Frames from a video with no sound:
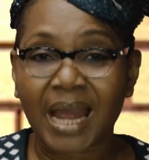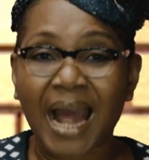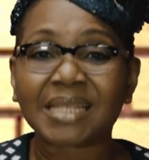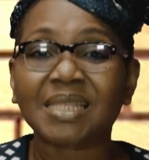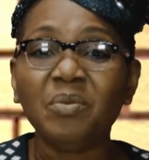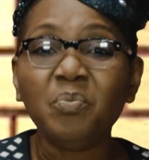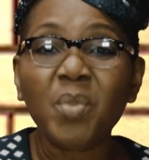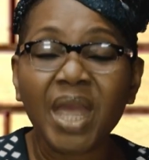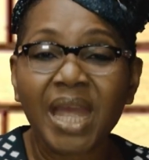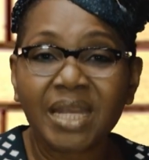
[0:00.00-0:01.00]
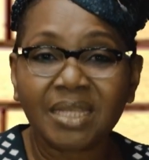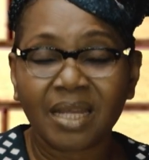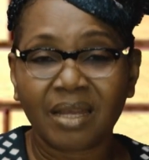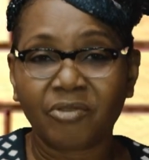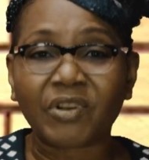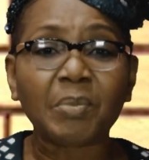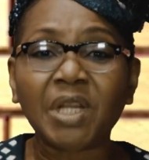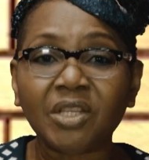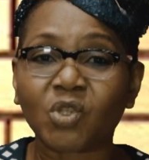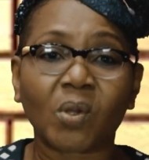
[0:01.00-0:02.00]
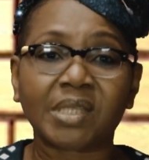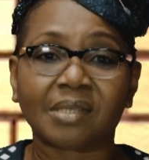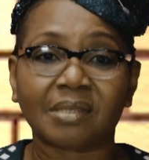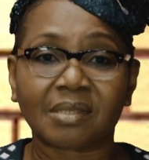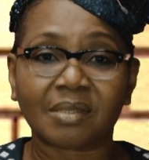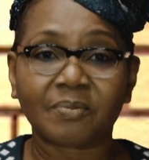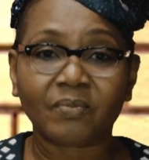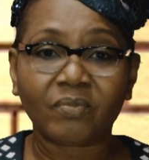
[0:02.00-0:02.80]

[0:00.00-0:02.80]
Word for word: as he made family choices.